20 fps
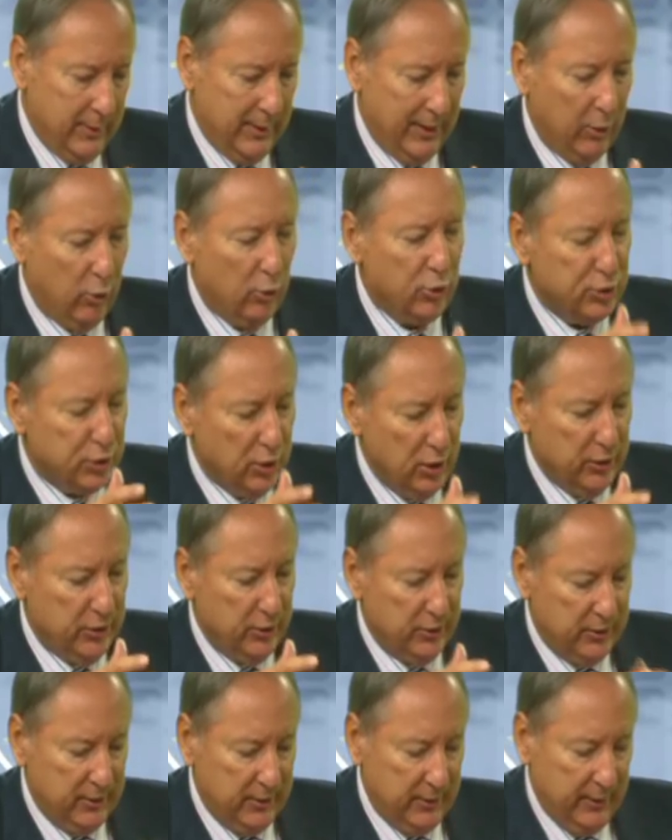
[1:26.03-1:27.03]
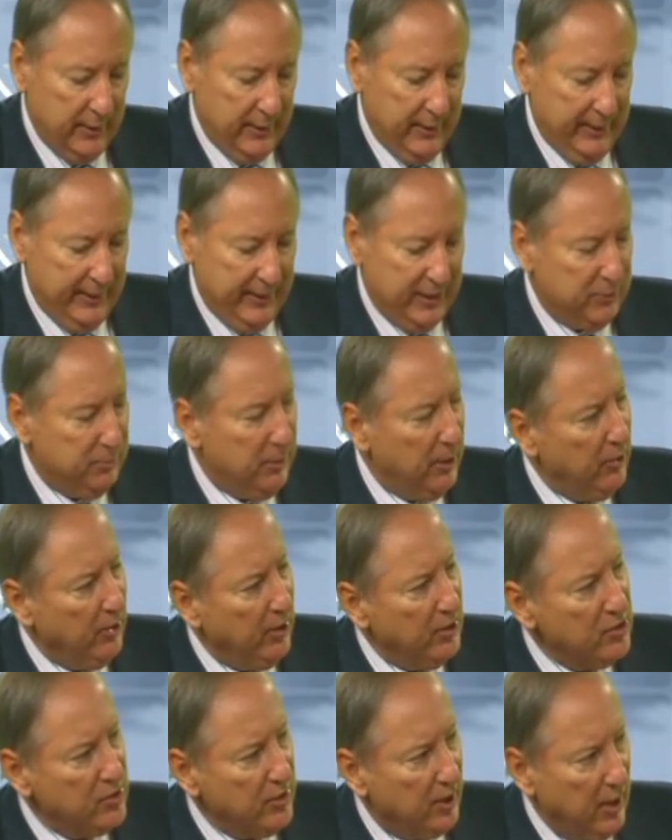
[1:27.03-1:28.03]
consultancy is very
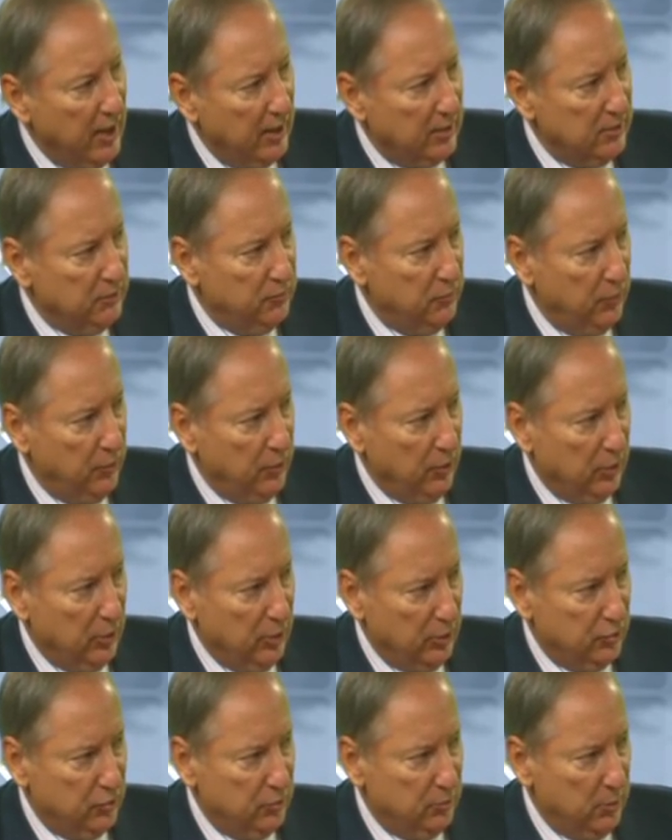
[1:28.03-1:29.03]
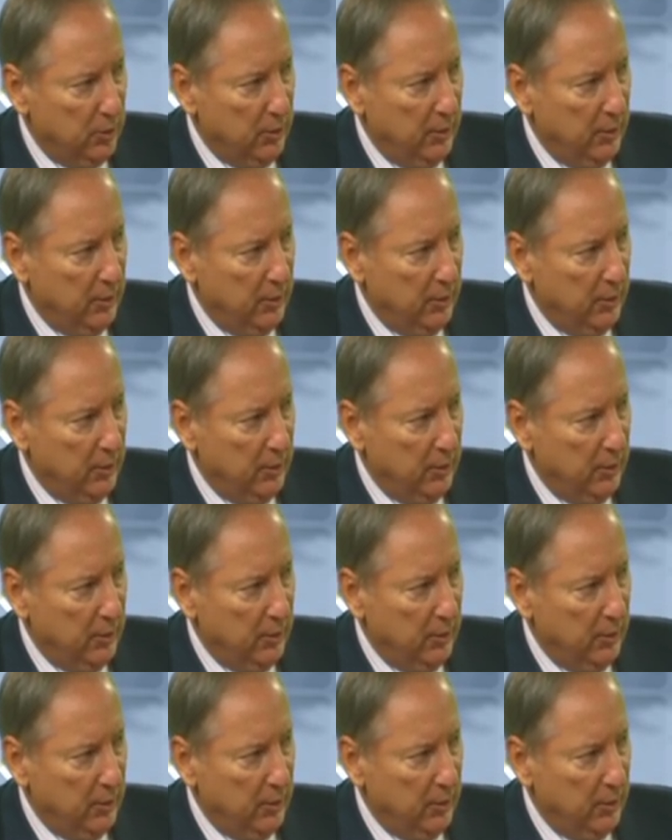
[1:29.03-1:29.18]
interactive with your customer.